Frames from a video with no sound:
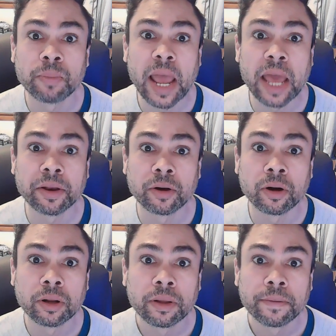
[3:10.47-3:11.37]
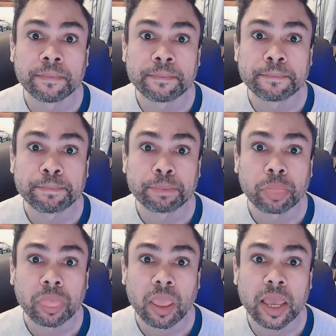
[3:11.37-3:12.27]
manner
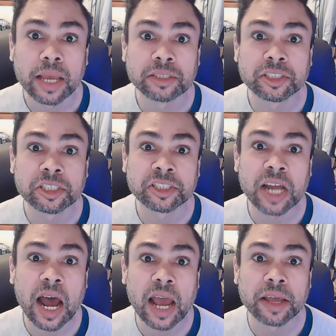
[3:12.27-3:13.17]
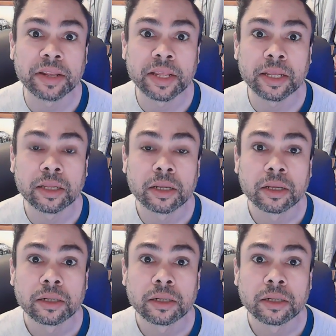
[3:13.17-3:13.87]
in society